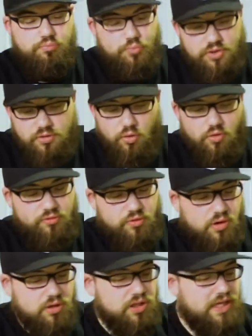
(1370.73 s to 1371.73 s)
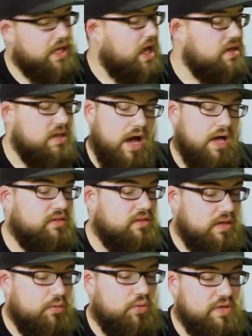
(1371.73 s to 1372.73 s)
But overall, like I
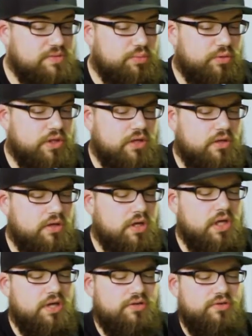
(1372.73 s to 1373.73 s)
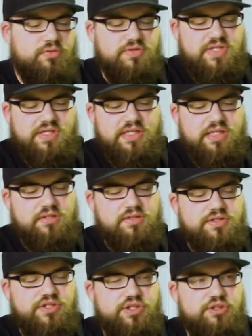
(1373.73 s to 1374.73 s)
think it was pretty good. There was a little
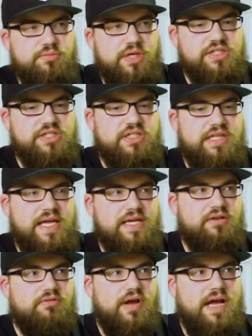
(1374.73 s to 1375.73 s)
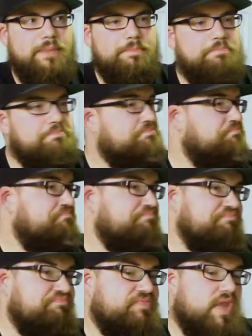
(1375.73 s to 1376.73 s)
too much land grab
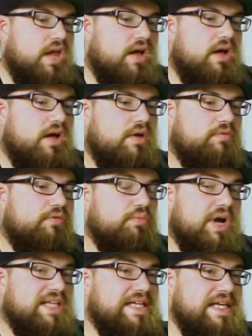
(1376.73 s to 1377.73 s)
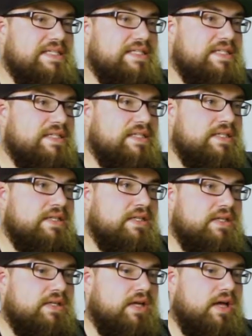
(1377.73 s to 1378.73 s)
for my taste.
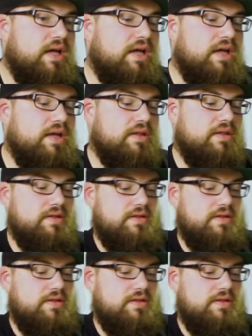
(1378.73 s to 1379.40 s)
I